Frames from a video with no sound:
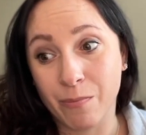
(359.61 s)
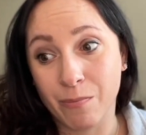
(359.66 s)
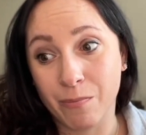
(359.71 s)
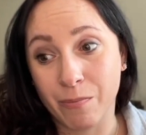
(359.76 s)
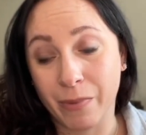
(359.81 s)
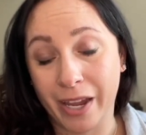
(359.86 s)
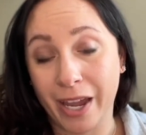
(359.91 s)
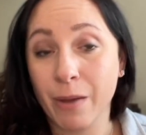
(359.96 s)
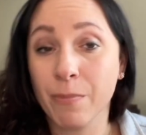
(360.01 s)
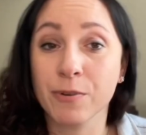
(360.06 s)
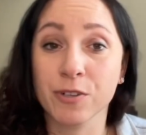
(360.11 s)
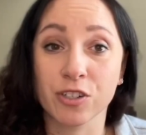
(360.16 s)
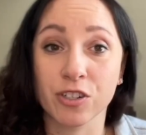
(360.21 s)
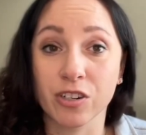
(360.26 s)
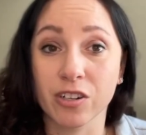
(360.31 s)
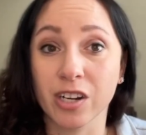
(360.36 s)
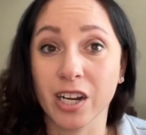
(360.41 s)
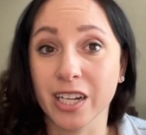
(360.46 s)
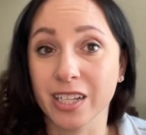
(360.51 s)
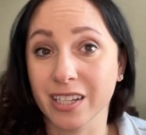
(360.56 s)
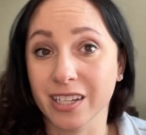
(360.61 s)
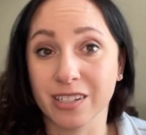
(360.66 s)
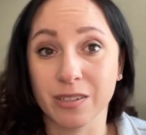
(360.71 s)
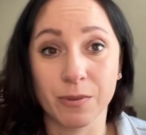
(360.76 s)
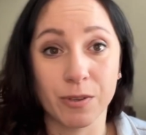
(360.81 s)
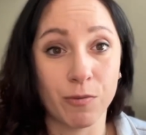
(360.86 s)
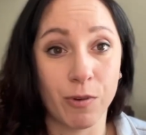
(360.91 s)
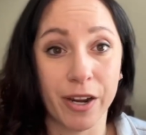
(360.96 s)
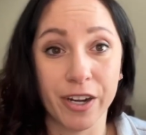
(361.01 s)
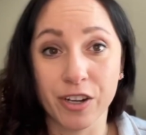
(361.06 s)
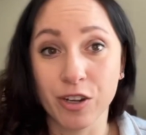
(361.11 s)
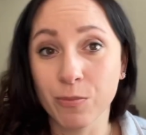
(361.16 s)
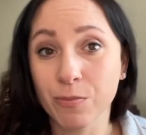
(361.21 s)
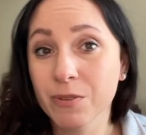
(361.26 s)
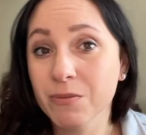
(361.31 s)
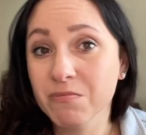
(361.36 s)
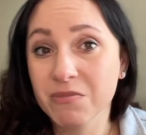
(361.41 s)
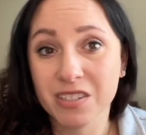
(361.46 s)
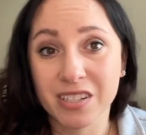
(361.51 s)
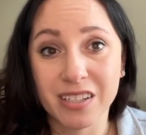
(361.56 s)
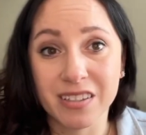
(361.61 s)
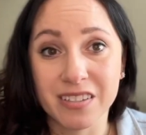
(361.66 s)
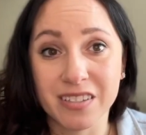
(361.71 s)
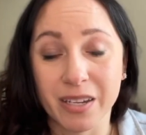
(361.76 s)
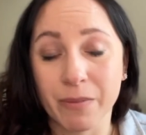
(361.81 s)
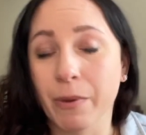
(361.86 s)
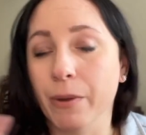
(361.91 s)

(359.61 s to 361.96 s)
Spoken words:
My aperture, I like to be wide open, stayed the same.